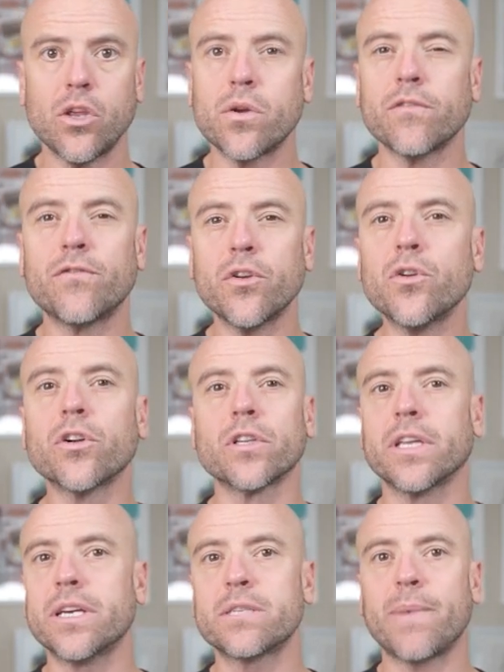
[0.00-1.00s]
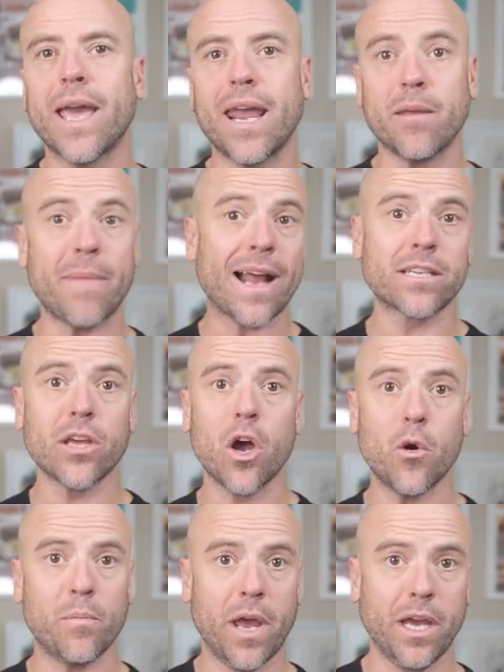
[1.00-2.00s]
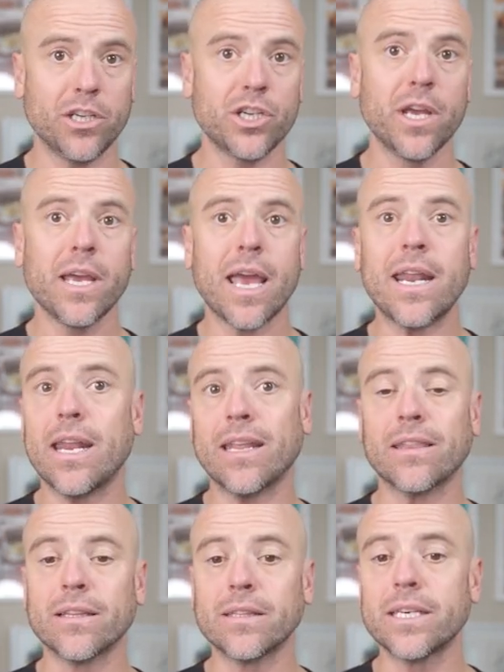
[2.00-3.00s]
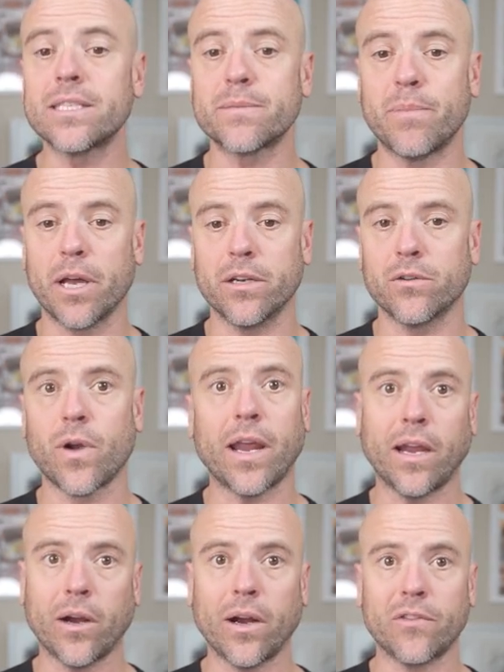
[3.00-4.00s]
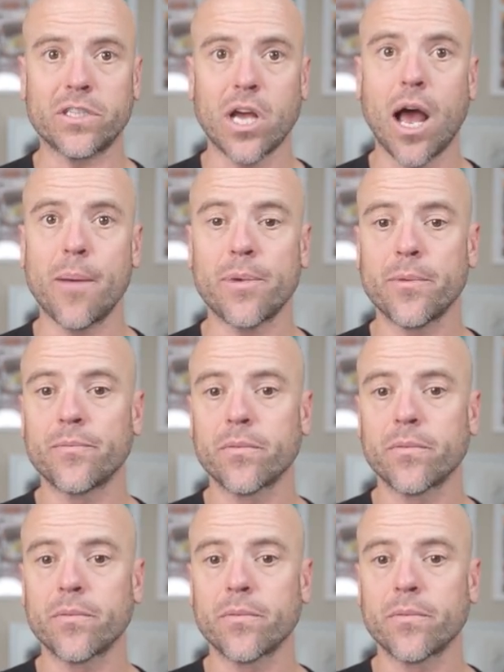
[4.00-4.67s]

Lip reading: You can view your list by heading back to the home page and hitting the list button right here top.